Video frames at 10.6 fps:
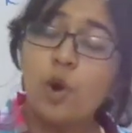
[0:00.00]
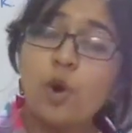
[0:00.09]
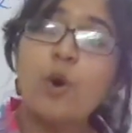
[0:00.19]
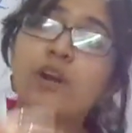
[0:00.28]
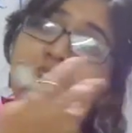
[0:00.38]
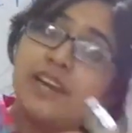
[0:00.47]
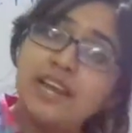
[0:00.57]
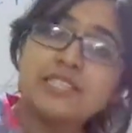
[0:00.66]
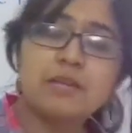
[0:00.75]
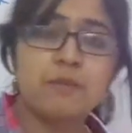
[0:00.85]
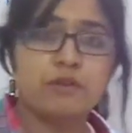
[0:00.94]
or
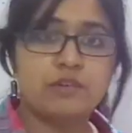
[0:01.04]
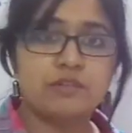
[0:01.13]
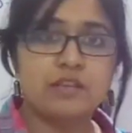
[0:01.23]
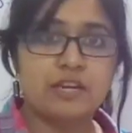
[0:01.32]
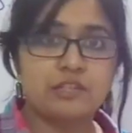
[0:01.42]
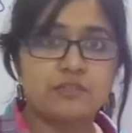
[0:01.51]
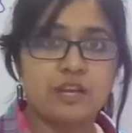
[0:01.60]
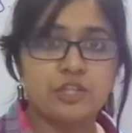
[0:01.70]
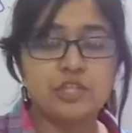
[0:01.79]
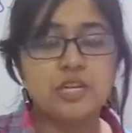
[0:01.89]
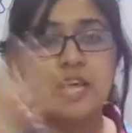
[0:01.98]
less amount of
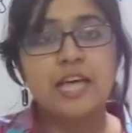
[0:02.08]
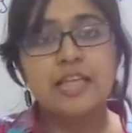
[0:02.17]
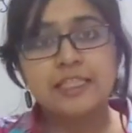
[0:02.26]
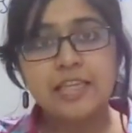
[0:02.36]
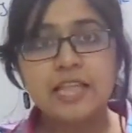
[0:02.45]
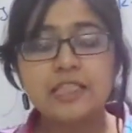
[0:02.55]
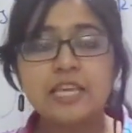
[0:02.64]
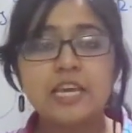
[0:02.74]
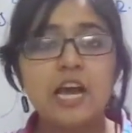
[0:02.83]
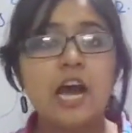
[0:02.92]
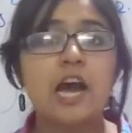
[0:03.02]
satisfaction than
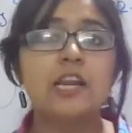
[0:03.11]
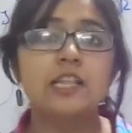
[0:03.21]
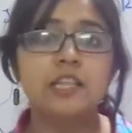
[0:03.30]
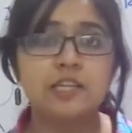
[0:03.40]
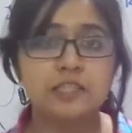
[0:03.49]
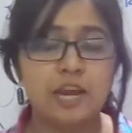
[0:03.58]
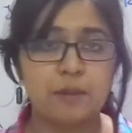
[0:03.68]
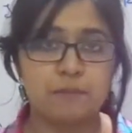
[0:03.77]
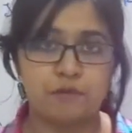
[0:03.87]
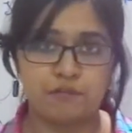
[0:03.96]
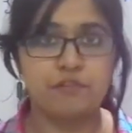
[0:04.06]
the another
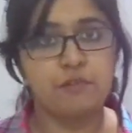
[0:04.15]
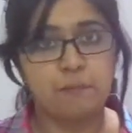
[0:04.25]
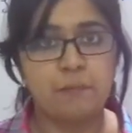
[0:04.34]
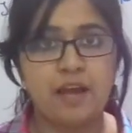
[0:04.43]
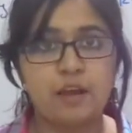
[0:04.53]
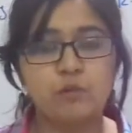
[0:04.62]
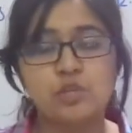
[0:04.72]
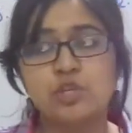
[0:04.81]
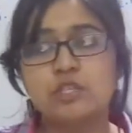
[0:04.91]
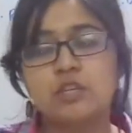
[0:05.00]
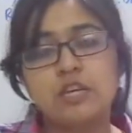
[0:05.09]
type of bag which
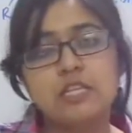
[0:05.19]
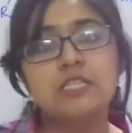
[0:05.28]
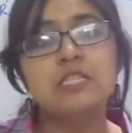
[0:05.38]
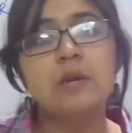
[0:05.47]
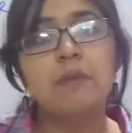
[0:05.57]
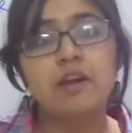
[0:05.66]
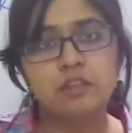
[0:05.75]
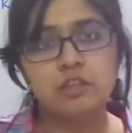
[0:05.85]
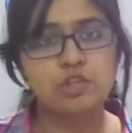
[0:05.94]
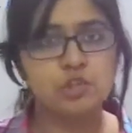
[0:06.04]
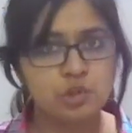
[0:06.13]
is in some
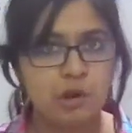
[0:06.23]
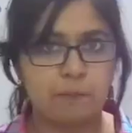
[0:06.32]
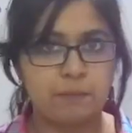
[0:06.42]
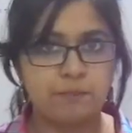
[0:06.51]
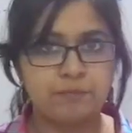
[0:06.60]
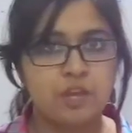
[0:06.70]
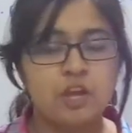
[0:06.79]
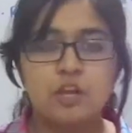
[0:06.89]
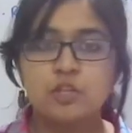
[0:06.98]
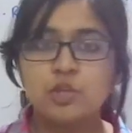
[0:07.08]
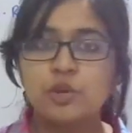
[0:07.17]
another shop.
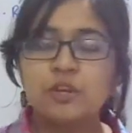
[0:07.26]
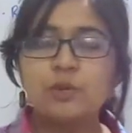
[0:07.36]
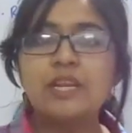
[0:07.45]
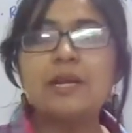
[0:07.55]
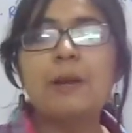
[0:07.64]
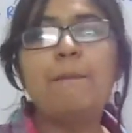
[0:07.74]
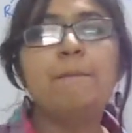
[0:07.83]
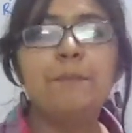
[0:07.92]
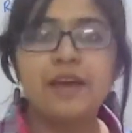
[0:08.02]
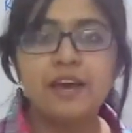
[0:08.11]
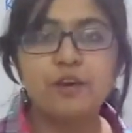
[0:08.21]
So you can only
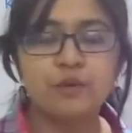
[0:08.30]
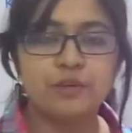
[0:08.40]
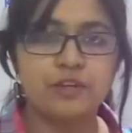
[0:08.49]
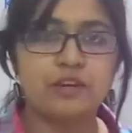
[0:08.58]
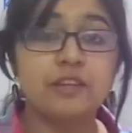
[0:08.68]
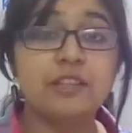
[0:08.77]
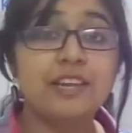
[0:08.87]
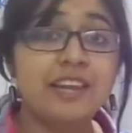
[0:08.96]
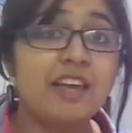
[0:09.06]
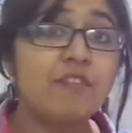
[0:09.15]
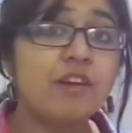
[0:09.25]
compare over here the
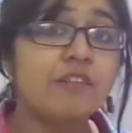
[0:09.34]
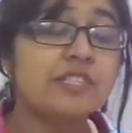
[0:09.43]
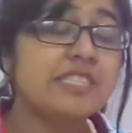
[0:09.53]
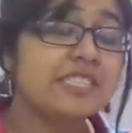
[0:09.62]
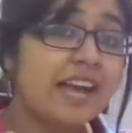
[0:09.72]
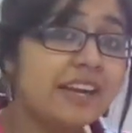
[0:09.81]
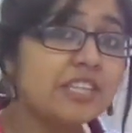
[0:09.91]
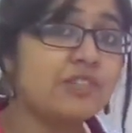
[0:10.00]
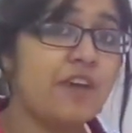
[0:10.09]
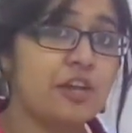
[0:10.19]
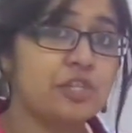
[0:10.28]
level of
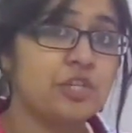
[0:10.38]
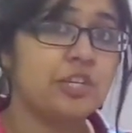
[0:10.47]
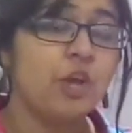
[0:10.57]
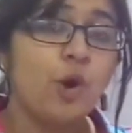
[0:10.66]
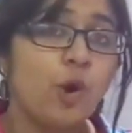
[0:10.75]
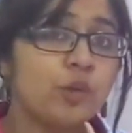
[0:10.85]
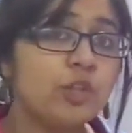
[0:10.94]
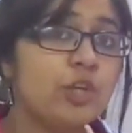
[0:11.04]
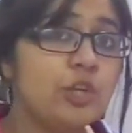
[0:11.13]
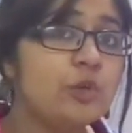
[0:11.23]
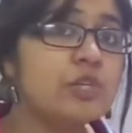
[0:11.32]
satisfaction or the
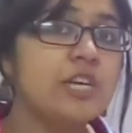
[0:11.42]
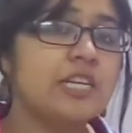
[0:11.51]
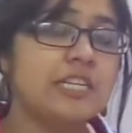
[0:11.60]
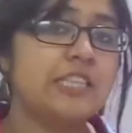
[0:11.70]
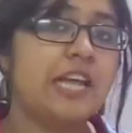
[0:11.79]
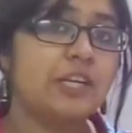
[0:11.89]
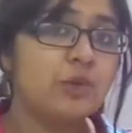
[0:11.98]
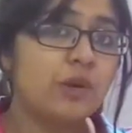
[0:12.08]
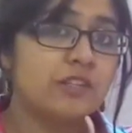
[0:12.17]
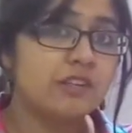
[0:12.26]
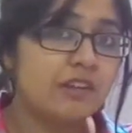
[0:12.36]
utility that you
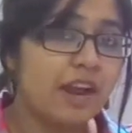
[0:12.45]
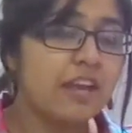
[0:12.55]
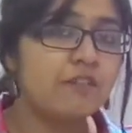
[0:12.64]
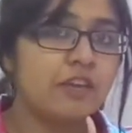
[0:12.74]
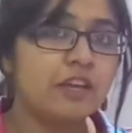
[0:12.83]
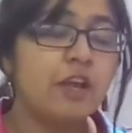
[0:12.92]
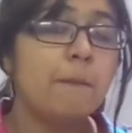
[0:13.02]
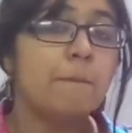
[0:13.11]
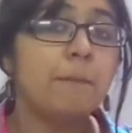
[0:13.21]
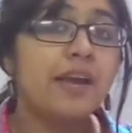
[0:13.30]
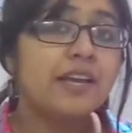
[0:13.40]
are deriving
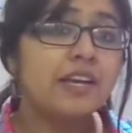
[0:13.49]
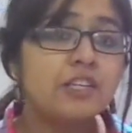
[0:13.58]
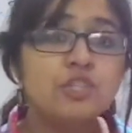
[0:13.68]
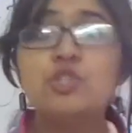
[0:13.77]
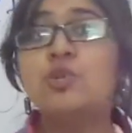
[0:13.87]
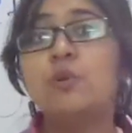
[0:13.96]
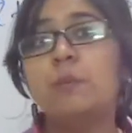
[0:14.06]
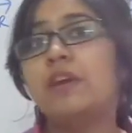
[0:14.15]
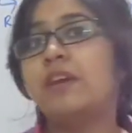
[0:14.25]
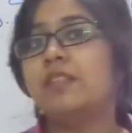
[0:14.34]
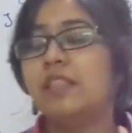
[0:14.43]
by
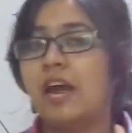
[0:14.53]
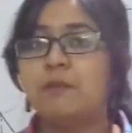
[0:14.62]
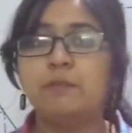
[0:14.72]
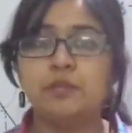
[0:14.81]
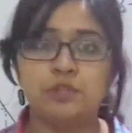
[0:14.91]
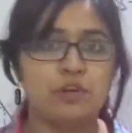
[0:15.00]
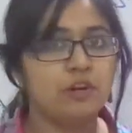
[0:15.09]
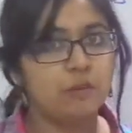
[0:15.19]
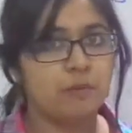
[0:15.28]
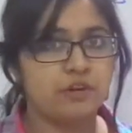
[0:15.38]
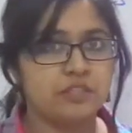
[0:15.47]
consuming that particular
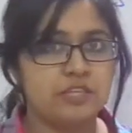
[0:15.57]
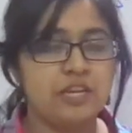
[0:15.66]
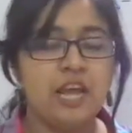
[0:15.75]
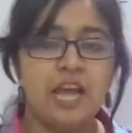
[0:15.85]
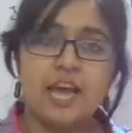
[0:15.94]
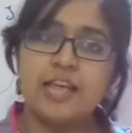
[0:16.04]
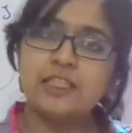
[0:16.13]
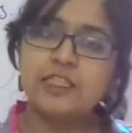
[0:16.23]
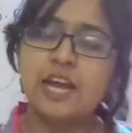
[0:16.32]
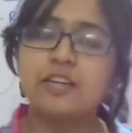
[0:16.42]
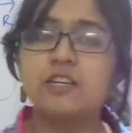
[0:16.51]
commodity,
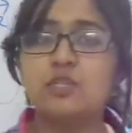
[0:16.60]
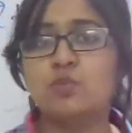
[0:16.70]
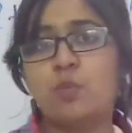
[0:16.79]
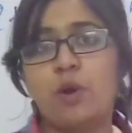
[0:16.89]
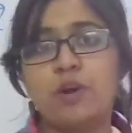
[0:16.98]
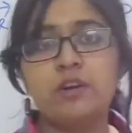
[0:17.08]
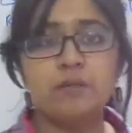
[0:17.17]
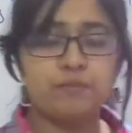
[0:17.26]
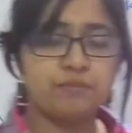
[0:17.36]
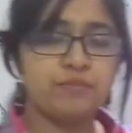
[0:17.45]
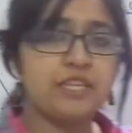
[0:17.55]
and that is what
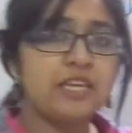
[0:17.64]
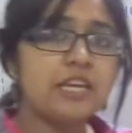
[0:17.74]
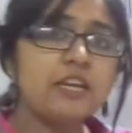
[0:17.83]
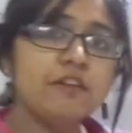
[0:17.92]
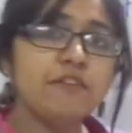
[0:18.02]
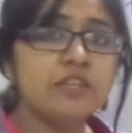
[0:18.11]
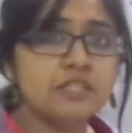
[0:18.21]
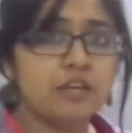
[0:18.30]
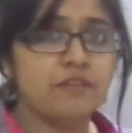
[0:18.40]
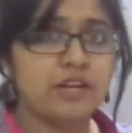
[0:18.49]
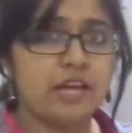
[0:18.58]
the indifference
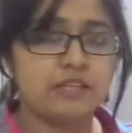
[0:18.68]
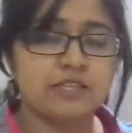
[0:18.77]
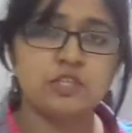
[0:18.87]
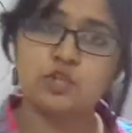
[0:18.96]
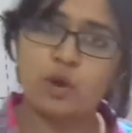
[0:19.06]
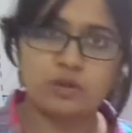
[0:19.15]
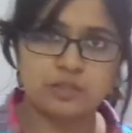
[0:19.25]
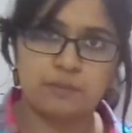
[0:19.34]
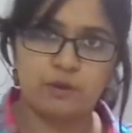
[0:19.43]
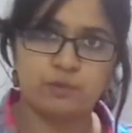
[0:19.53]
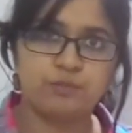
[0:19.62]
curve analysis talks
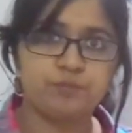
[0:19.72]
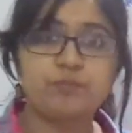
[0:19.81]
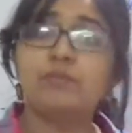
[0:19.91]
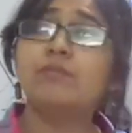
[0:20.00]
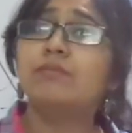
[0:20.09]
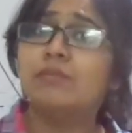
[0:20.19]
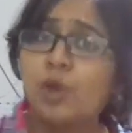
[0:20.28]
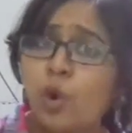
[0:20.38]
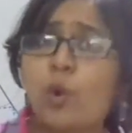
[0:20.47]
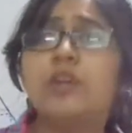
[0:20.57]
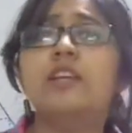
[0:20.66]
about.
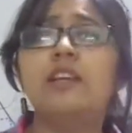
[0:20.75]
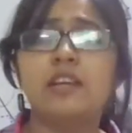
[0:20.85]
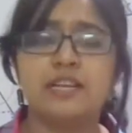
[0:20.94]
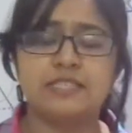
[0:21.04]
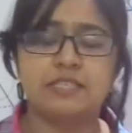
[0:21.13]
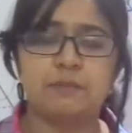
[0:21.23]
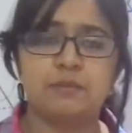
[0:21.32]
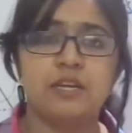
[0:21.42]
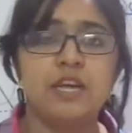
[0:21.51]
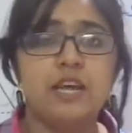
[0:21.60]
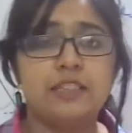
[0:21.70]
Ordinal concept,
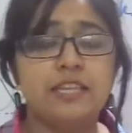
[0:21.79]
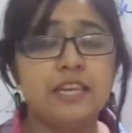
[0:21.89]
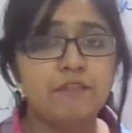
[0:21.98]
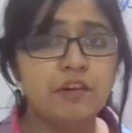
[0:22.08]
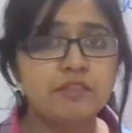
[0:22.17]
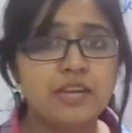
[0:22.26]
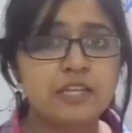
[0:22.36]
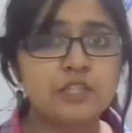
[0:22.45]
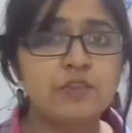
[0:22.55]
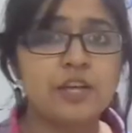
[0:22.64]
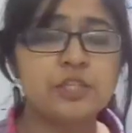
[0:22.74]
the level of
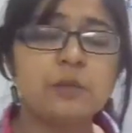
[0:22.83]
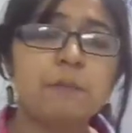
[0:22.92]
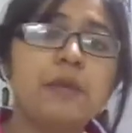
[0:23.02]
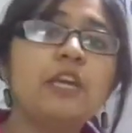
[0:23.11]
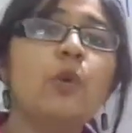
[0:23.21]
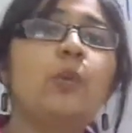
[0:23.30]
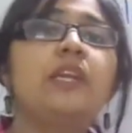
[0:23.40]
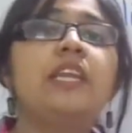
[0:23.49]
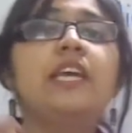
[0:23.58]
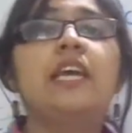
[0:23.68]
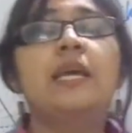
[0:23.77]
satisfaction being
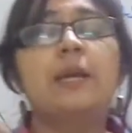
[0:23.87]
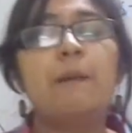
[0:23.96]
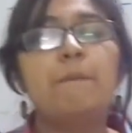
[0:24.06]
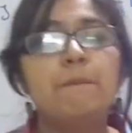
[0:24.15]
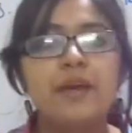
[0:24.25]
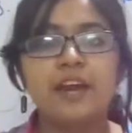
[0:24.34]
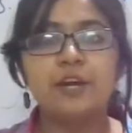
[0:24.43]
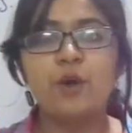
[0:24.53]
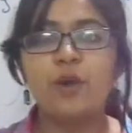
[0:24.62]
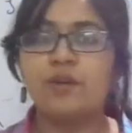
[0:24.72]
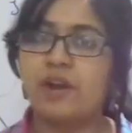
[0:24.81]
only compared
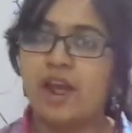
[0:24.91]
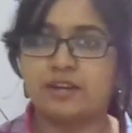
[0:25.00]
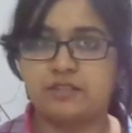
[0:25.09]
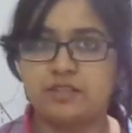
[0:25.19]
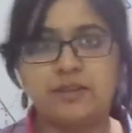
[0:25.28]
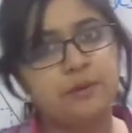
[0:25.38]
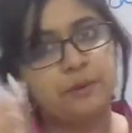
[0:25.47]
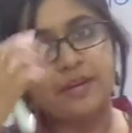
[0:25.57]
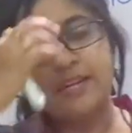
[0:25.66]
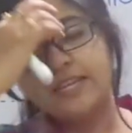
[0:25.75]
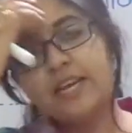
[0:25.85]
or ranked,
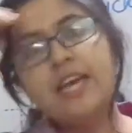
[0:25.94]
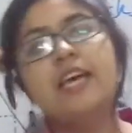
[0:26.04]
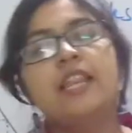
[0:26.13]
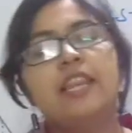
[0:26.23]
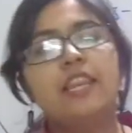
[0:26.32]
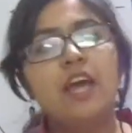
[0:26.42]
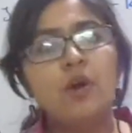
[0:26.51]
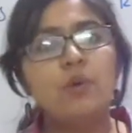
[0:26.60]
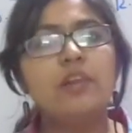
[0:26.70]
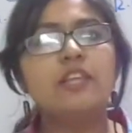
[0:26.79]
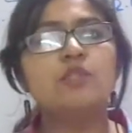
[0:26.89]
right?
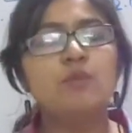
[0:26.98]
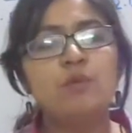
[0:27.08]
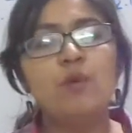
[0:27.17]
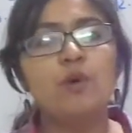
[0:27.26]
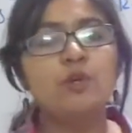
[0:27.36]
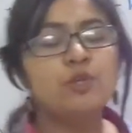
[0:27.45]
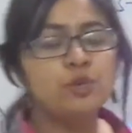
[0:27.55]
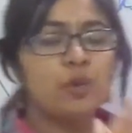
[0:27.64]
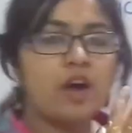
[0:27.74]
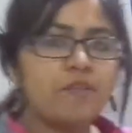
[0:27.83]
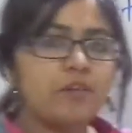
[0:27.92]
Now let's move on to
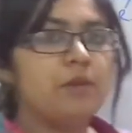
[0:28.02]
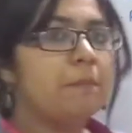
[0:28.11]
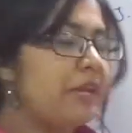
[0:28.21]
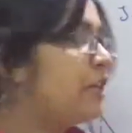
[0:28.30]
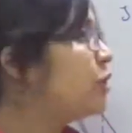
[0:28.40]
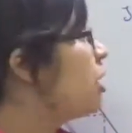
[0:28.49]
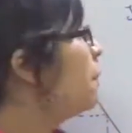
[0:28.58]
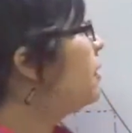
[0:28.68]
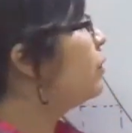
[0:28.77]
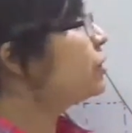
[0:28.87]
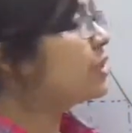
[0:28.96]
our main
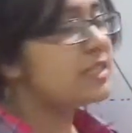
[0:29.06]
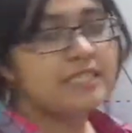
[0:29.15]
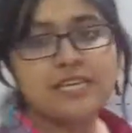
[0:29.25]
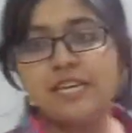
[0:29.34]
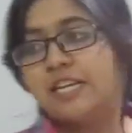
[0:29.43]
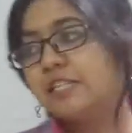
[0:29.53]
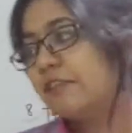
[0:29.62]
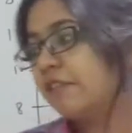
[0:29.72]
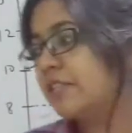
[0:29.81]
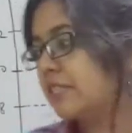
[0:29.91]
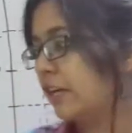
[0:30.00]
topic, which is the
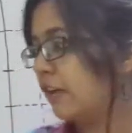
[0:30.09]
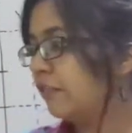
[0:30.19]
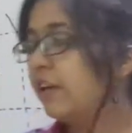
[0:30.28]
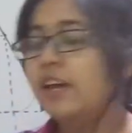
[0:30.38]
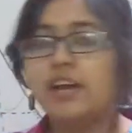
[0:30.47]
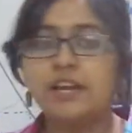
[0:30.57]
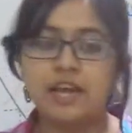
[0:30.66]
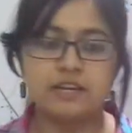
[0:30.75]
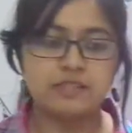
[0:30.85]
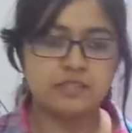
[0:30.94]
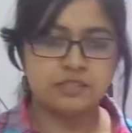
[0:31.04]
indifference curve
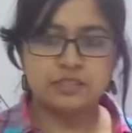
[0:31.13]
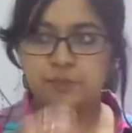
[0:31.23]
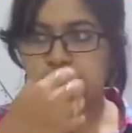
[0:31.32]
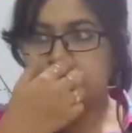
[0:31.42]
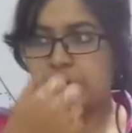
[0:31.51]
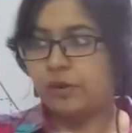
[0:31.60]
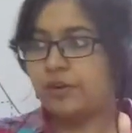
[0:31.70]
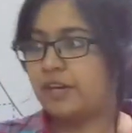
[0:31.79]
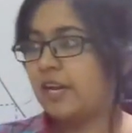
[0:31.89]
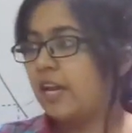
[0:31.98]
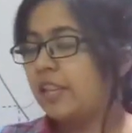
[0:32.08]
analysis.
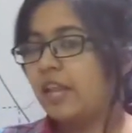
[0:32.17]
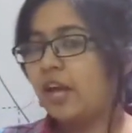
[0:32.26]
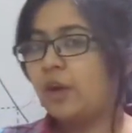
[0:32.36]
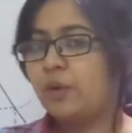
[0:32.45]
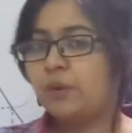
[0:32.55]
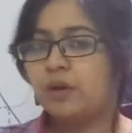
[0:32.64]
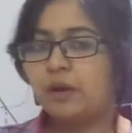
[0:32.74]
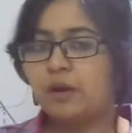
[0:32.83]
Alright, now